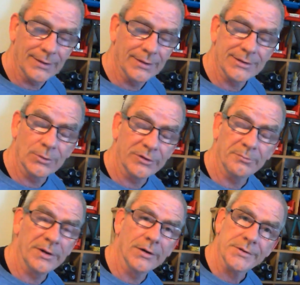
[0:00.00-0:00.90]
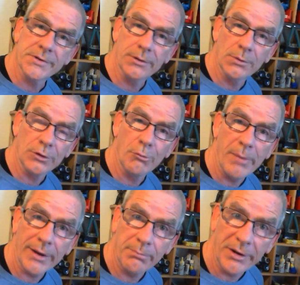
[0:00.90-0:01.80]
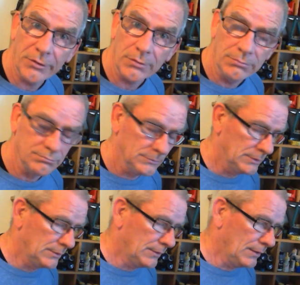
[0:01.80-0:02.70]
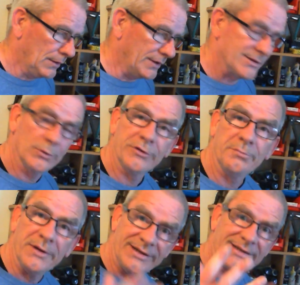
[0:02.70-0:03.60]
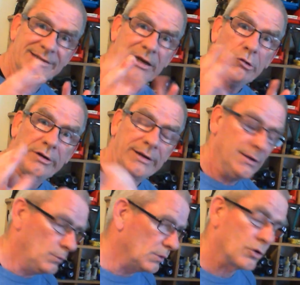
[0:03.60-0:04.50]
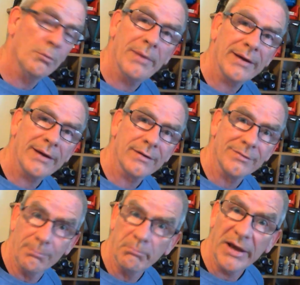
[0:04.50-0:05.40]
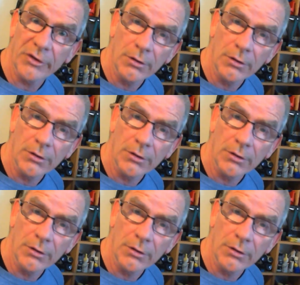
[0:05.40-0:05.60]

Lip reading: doubt if my eyesight will come back better. I doubt if my dexterity will come back better.